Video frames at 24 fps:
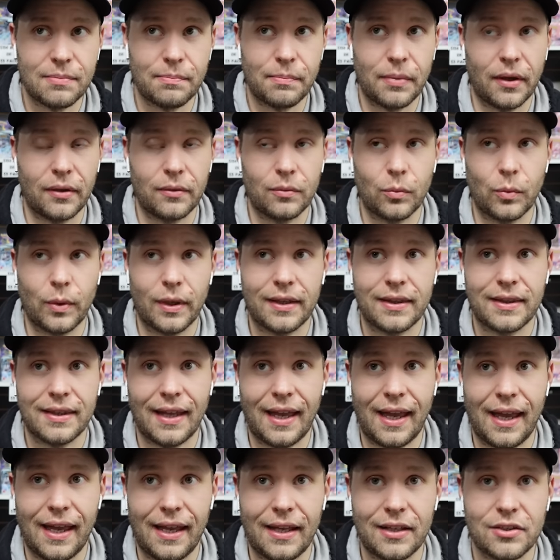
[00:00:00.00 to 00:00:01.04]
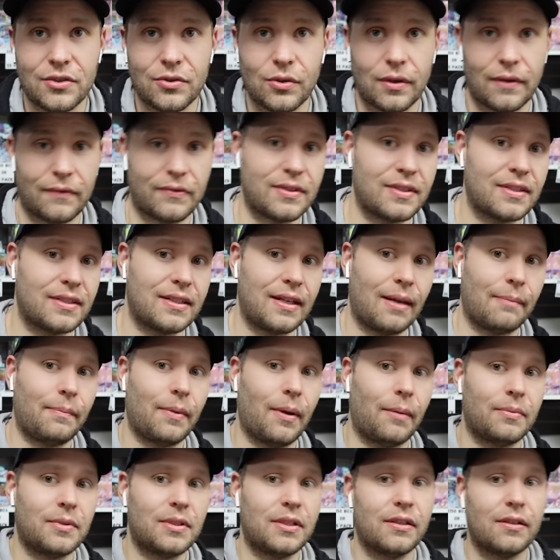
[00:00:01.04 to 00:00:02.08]
but with a sort of
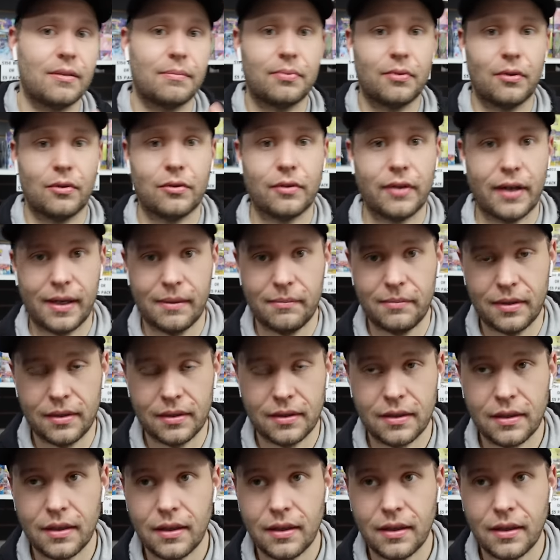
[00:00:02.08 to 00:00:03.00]
step-up tier program.